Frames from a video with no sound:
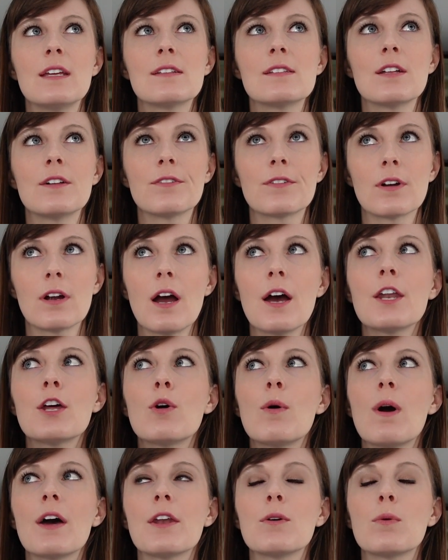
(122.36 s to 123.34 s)
Silverado
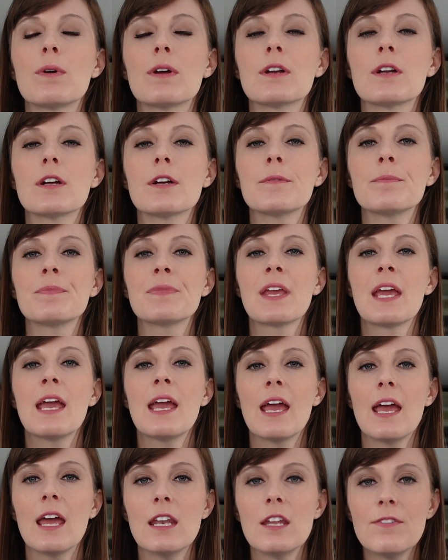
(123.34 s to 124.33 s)
on order.
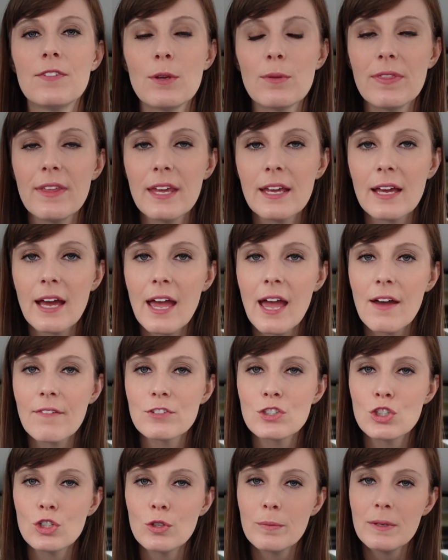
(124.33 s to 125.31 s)
And if you think I have
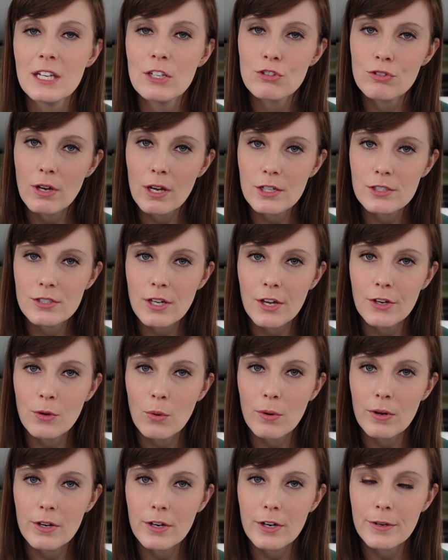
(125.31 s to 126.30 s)
too many trucks on
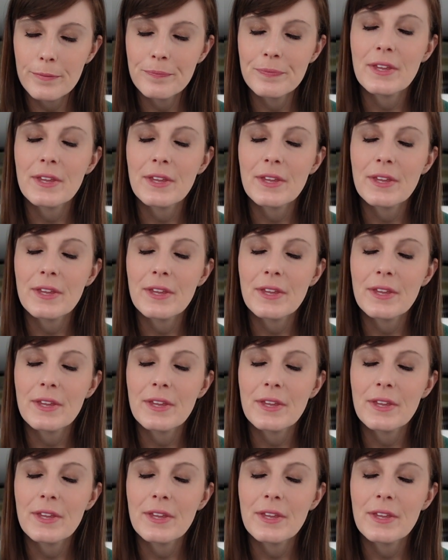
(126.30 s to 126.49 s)
order,